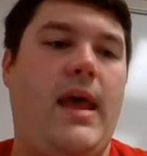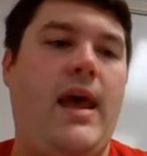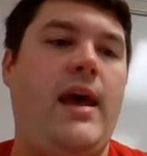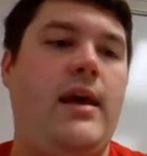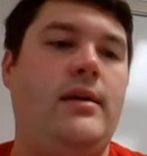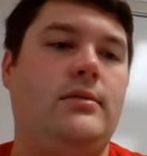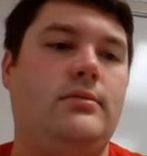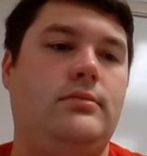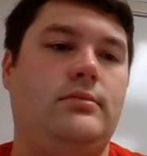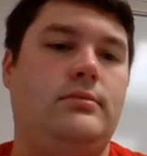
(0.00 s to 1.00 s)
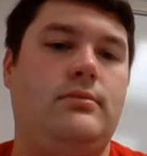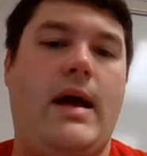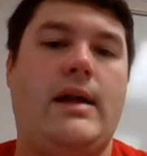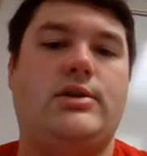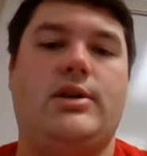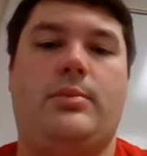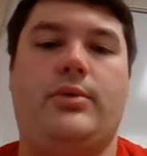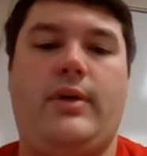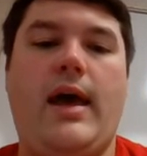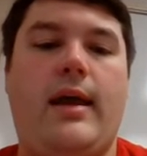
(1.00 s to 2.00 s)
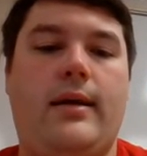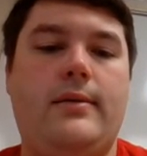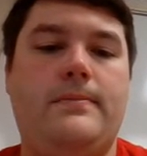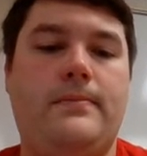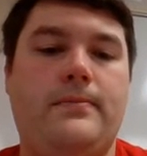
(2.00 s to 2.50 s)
A matched up with N.